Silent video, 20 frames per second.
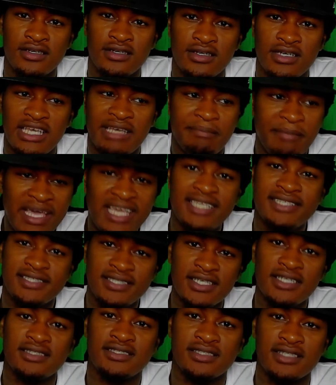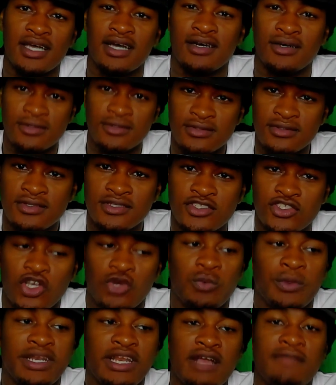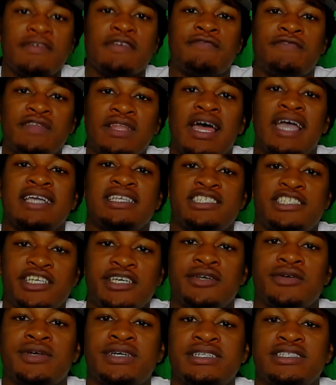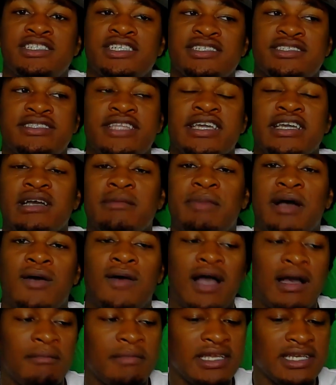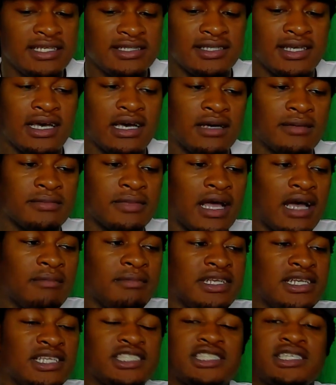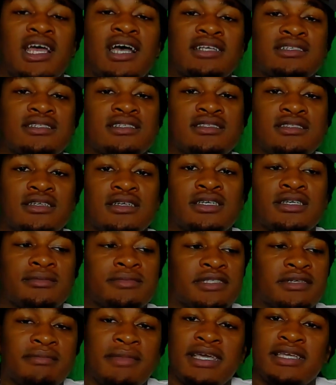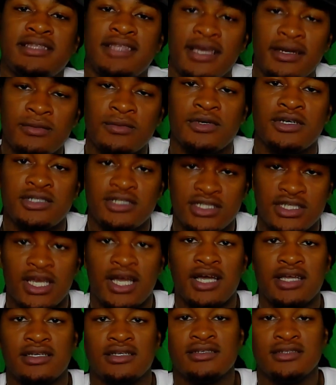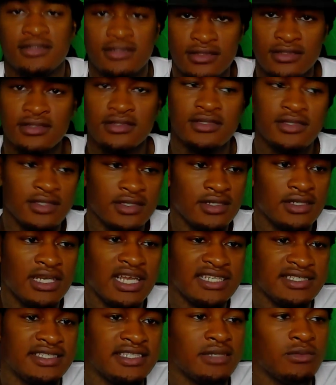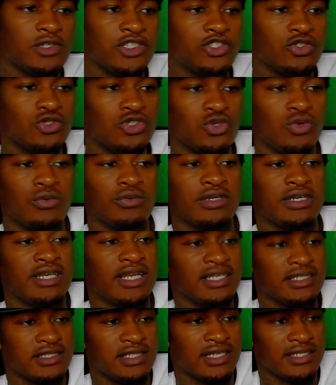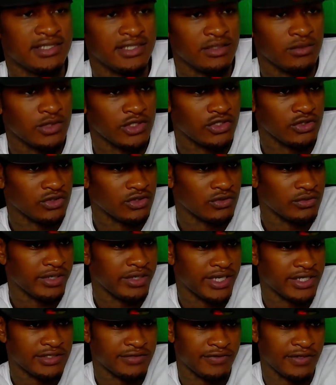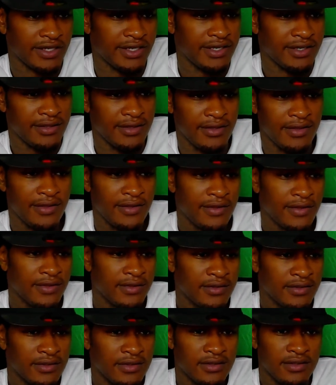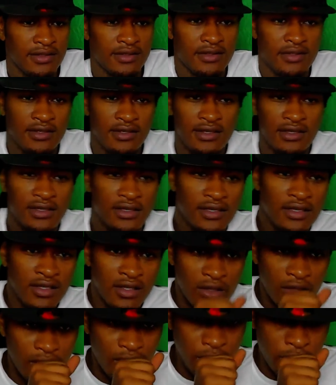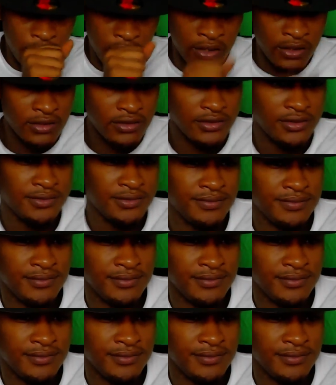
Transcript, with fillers: It makes sense now. So whenever flight cheering, just think about how many time, how many shots it took him to make that one shot. Let's see what you do. Let's let's see what you do next, flight. Yeah, baby. You got this. One, two, three.